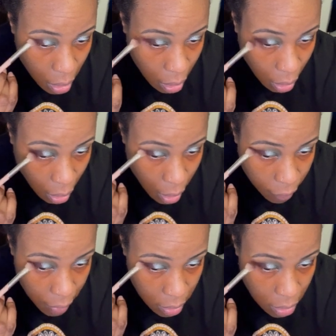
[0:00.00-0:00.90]
I love
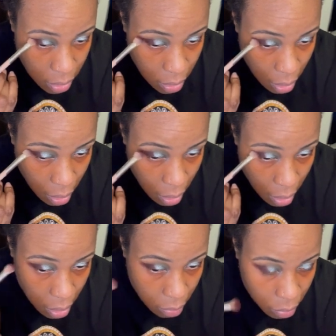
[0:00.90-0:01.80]
it.
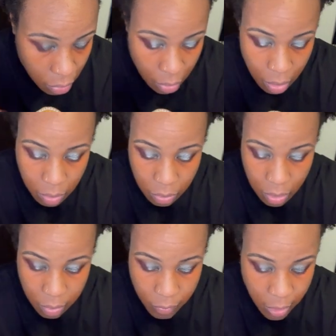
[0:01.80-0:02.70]

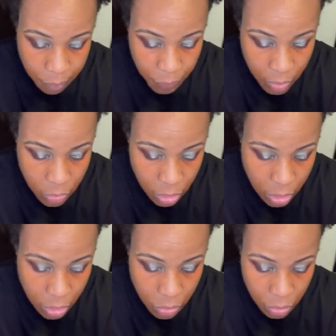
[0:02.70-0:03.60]
Probably, yeah, there she
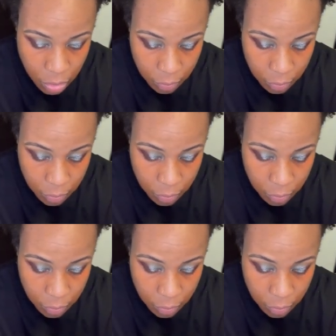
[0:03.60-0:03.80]
goes.